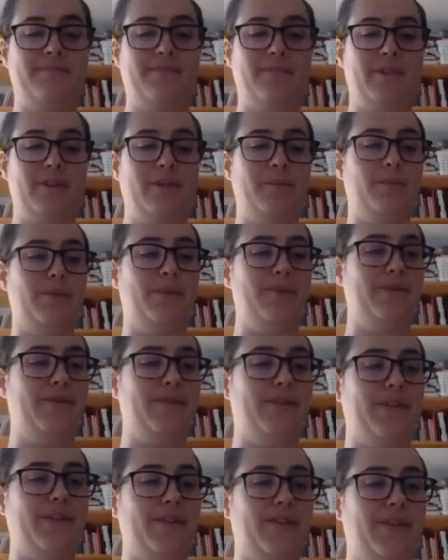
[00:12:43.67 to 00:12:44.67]
What a
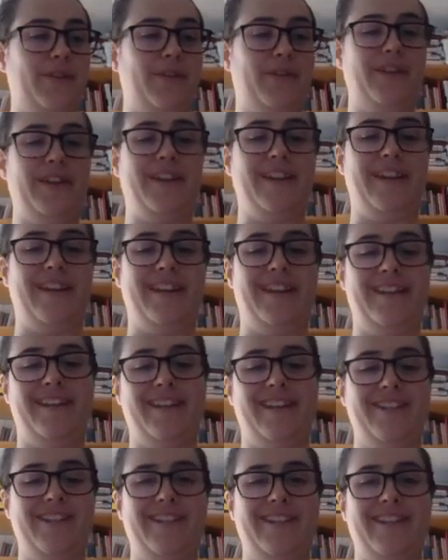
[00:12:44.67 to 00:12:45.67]
beautiful story again.
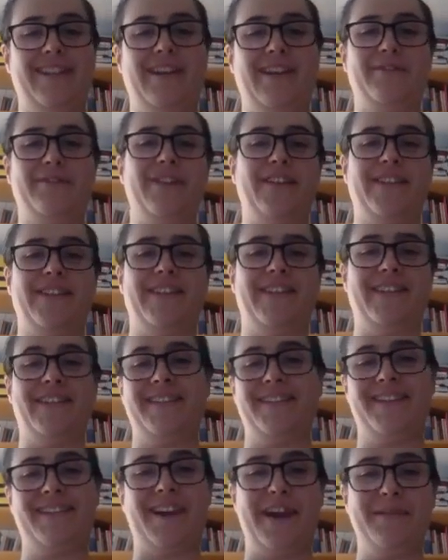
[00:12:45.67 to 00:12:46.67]
I just love this
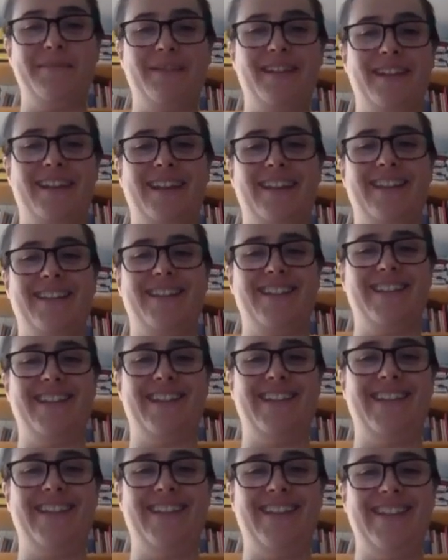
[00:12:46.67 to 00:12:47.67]
time together to
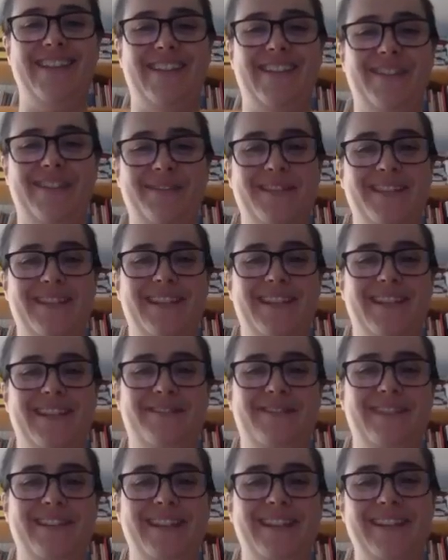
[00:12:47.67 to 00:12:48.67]
see these
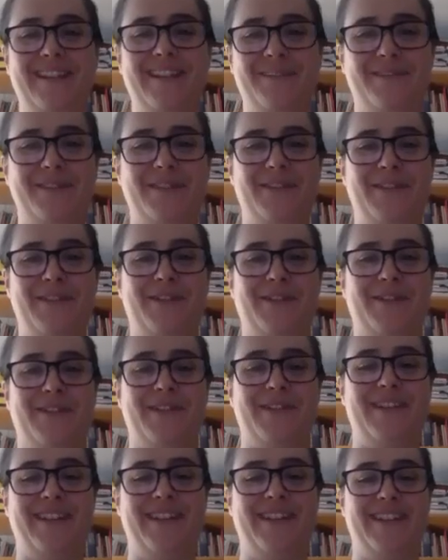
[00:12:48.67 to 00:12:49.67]
lovely, lovely
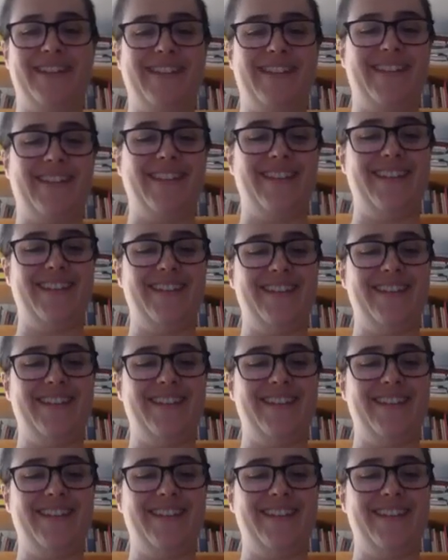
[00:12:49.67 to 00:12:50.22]
stories.